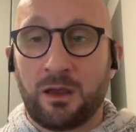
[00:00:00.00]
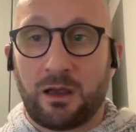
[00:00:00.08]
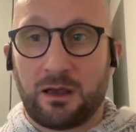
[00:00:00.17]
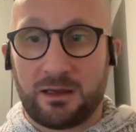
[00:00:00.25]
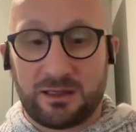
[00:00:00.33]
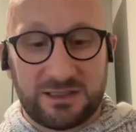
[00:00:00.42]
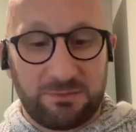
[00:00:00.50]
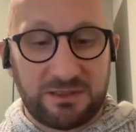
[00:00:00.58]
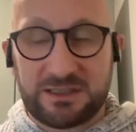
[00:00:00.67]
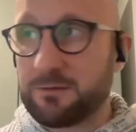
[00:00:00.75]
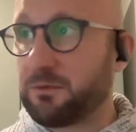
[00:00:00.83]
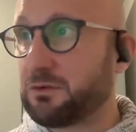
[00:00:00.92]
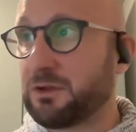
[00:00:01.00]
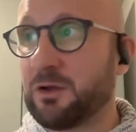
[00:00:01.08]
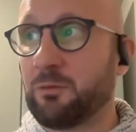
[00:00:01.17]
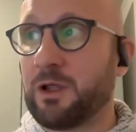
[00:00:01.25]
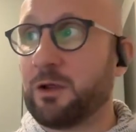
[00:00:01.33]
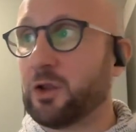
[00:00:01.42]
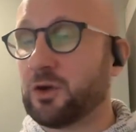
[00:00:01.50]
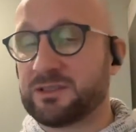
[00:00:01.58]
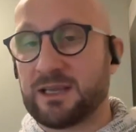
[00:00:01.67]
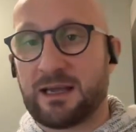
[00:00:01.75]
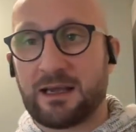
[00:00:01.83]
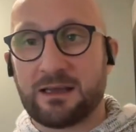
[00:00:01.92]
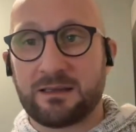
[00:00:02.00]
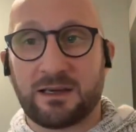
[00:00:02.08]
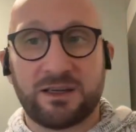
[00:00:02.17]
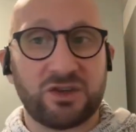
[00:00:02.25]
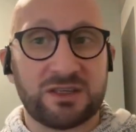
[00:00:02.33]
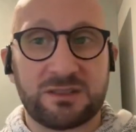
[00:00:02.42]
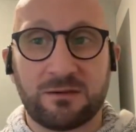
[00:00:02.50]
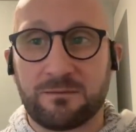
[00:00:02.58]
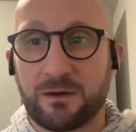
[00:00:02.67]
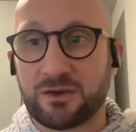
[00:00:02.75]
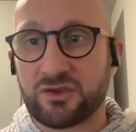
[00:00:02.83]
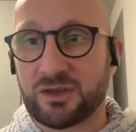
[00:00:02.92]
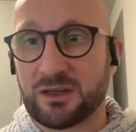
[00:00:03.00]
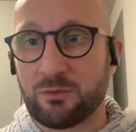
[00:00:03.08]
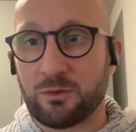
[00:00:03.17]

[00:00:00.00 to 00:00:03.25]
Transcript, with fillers: uh, specifically, we looked at digestive function,